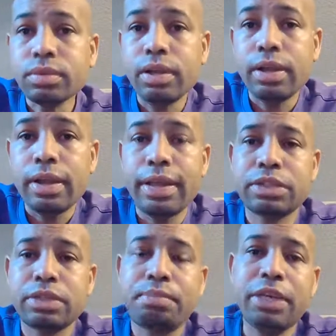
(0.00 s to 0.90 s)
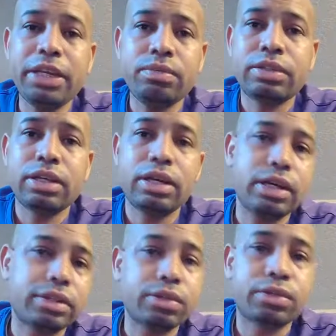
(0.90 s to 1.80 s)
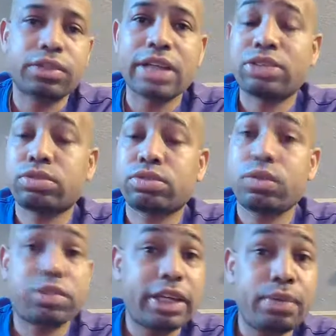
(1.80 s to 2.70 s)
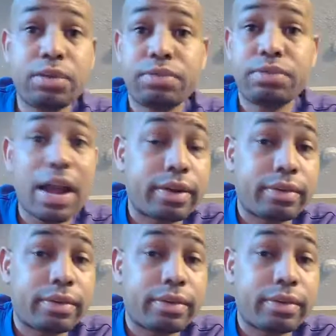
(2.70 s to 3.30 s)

It was competing with the other little side scrollers. It was fire.